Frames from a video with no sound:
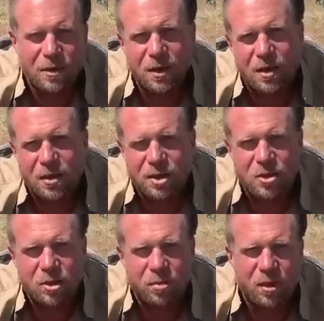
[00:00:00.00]
the gun and just
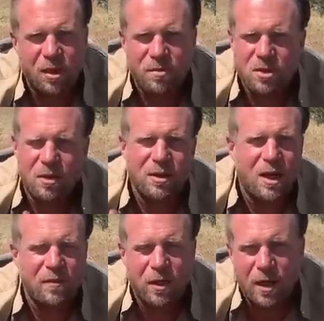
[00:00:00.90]
stripper clips, started
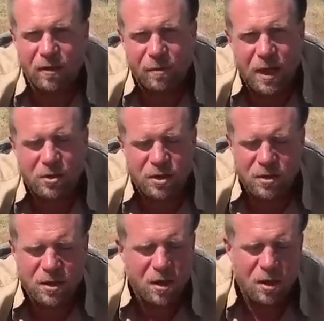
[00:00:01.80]
not even having
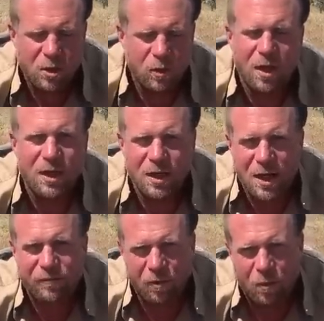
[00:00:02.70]
pouches. You were lucky to
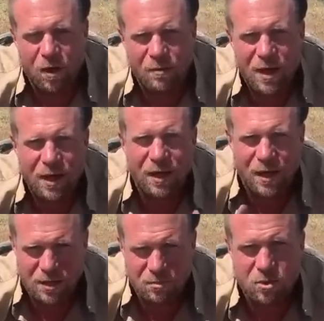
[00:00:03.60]
have the one mag
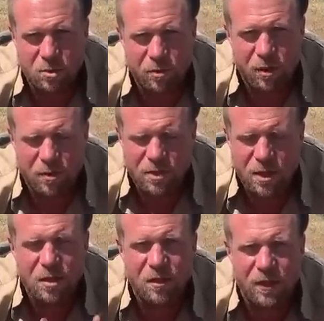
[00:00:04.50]
and some stripper clips
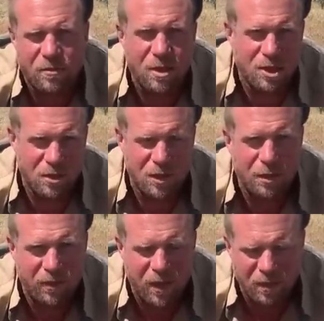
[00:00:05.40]
and enough ammunition to
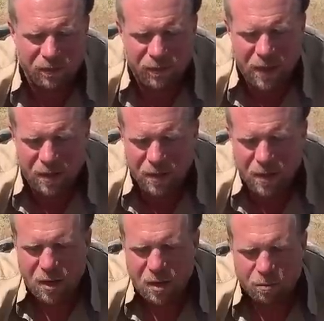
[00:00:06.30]
keep the gun fed.
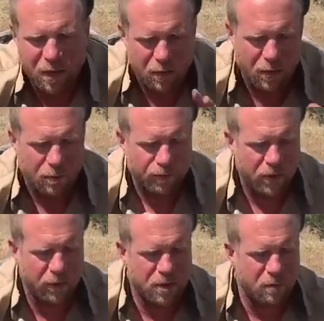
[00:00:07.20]
But
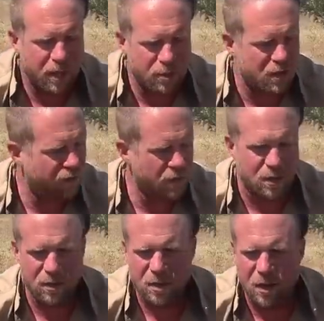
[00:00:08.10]
those are the major
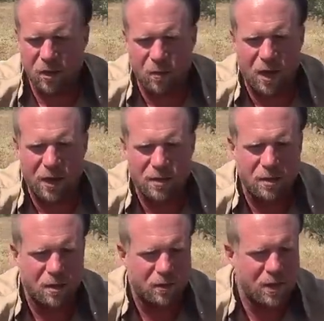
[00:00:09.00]
differences. Otherwise,
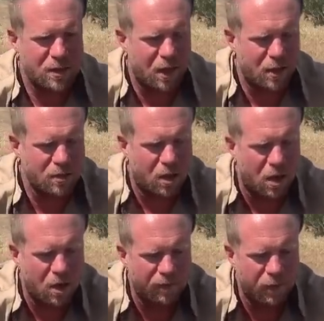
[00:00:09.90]
these guns
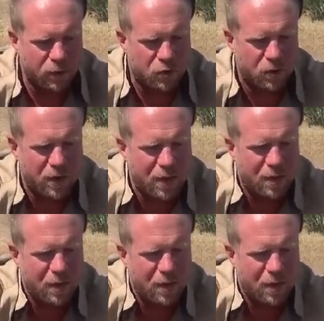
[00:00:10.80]
are virtually